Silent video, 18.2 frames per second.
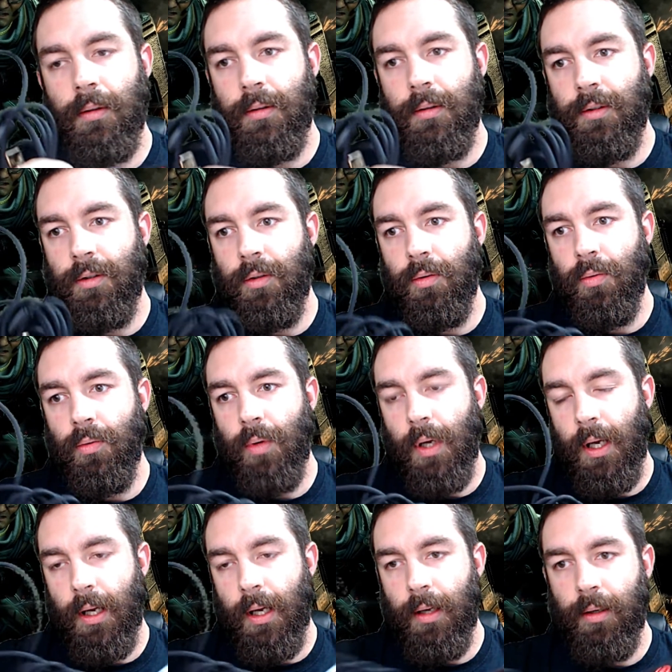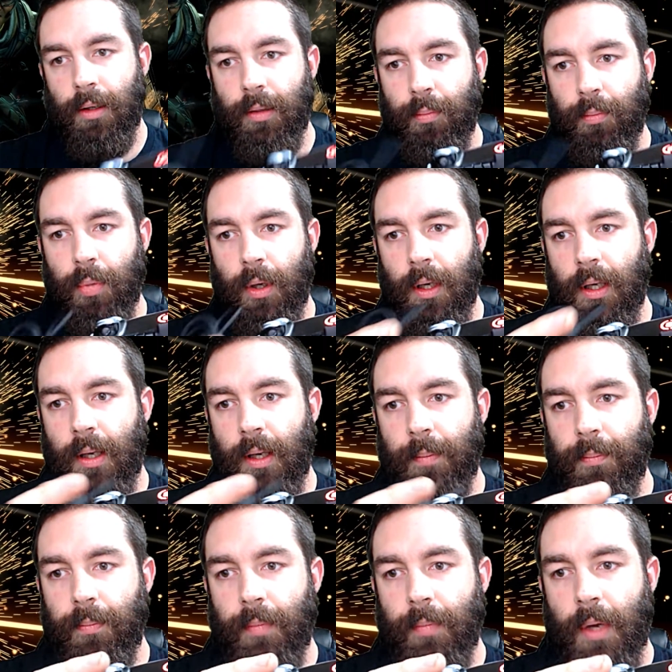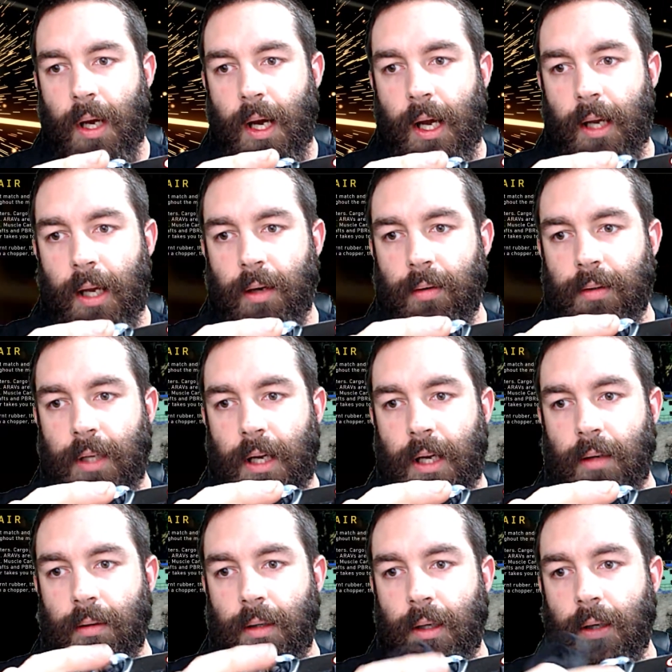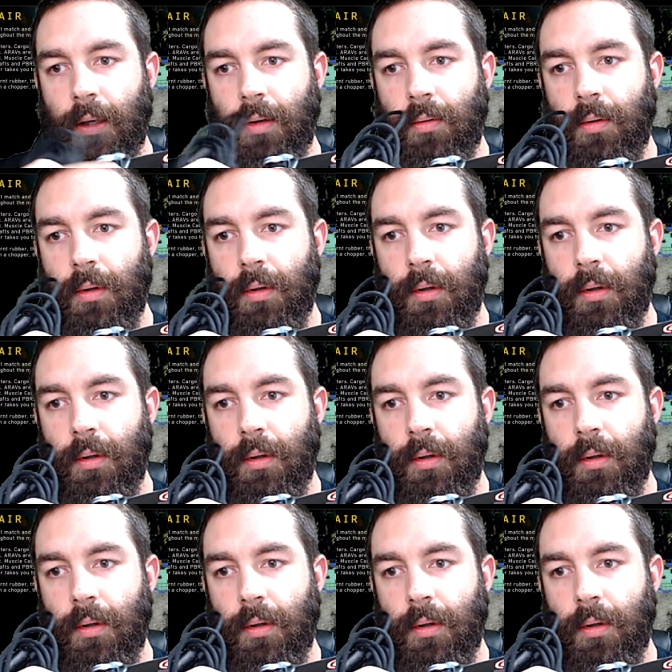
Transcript: You can bring it up high or down low,